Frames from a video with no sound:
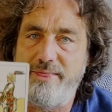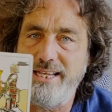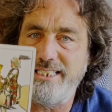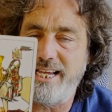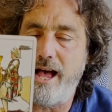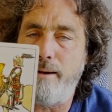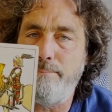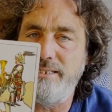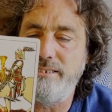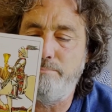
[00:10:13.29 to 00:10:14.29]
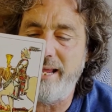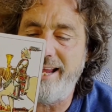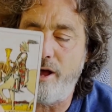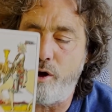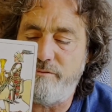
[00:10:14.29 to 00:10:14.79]
And this cup is
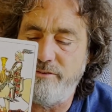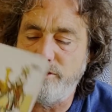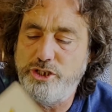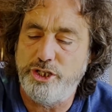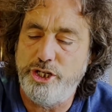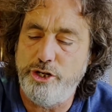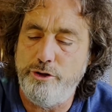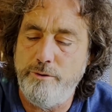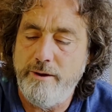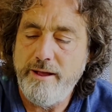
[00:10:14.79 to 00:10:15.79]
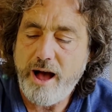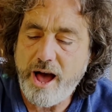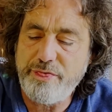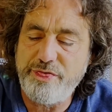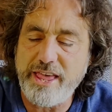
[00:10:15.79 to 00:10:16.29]
being offered to you,
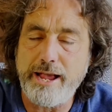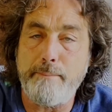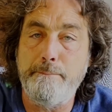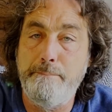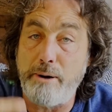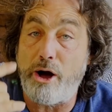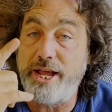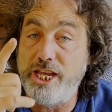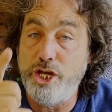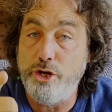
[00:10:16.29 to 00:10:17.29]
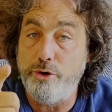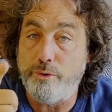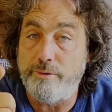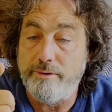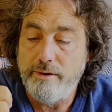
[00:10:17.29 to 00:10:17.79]
I think, by
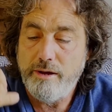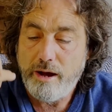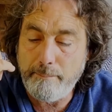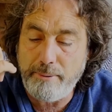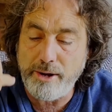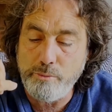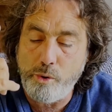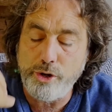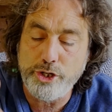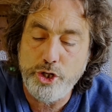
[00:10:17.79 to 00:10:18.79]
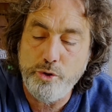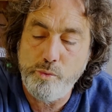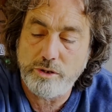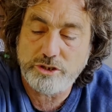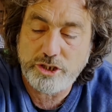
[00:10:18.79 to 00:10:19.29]
you, by what you
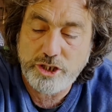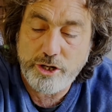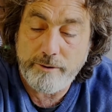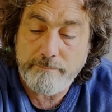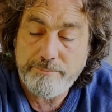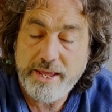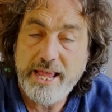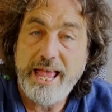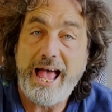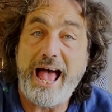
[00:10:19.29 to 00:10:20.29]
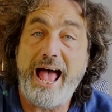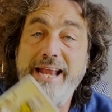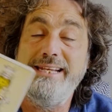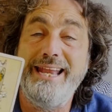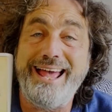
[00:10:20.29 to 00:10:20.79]
want to do.
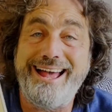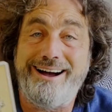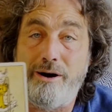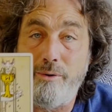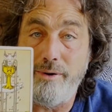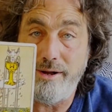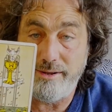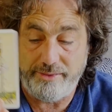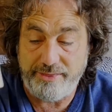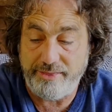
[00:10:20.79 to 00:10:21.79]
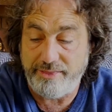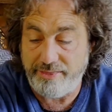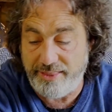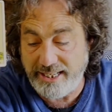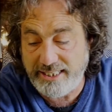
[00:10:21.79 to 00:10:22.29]
And now,
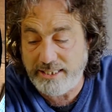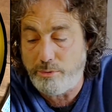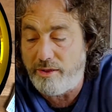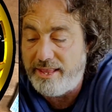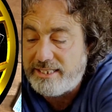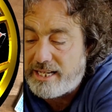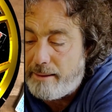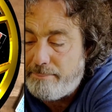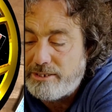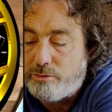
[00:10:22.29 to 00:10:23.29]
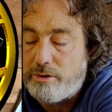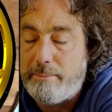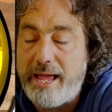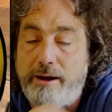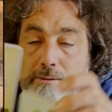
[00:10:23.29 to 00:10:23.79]
this is what this cup is all
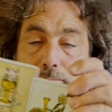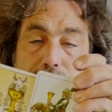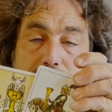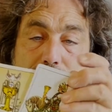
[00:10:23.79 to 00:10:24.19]
about.